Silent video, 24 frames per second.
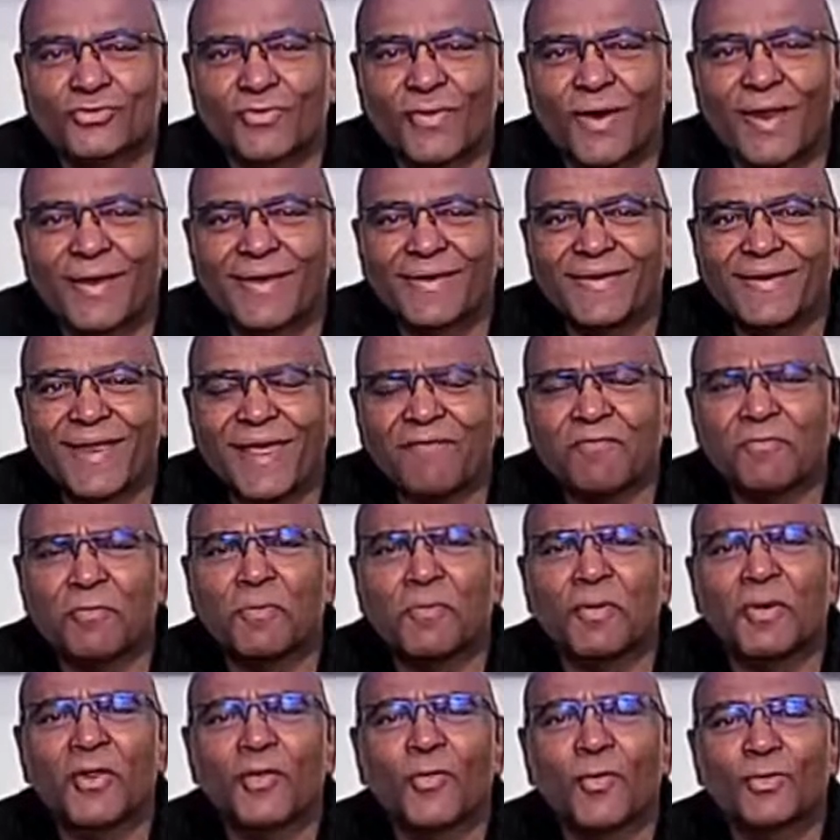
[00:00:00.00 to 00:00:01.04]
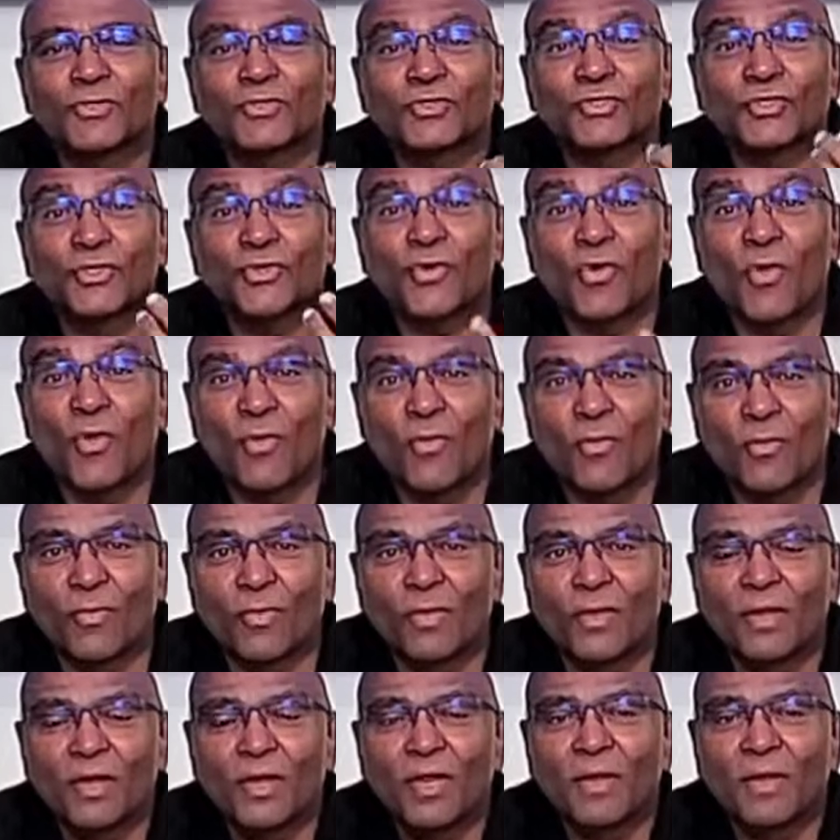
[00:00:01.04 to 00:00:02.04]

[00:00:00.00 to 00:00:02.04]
right? Everybody wants to know.